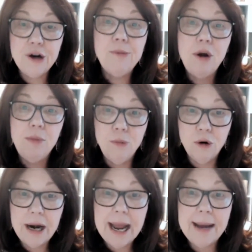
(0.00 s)

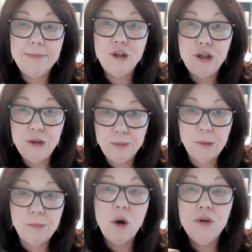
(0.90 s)
more apt to
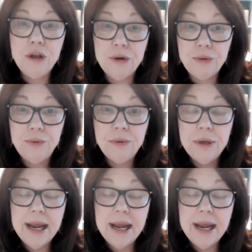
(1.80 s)
promote you